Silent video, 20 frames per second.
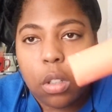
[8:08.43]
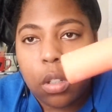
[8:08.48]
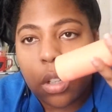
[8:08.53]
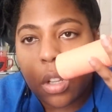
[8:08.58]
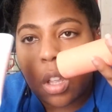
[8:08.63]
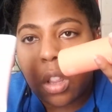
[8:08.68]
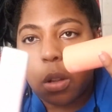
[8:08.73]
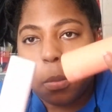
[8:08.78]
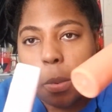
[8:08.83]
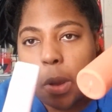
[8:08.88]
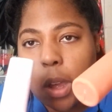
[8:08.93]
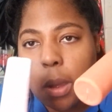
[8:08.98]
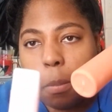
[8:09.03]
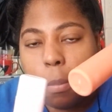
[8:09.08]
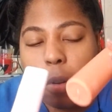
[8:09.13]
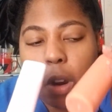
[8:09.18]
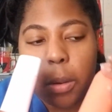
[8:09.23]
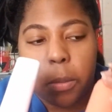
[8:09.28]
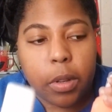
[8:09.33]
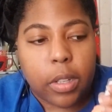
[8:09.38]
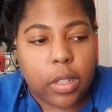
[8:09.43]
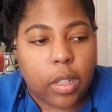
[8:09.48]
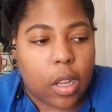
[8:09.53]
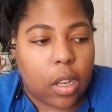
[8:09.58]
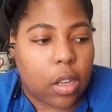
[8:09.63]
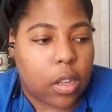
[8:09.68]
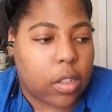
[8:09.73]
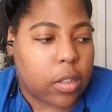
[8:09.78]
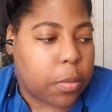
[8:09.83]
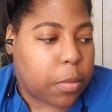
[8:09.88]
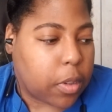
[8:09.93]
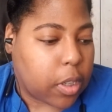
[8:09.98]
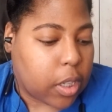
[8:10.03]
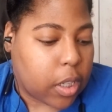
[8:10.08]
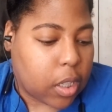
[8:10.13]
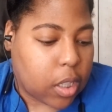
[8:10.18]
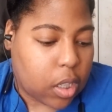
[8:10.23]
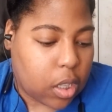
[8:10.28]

ColourPop primer setting spray.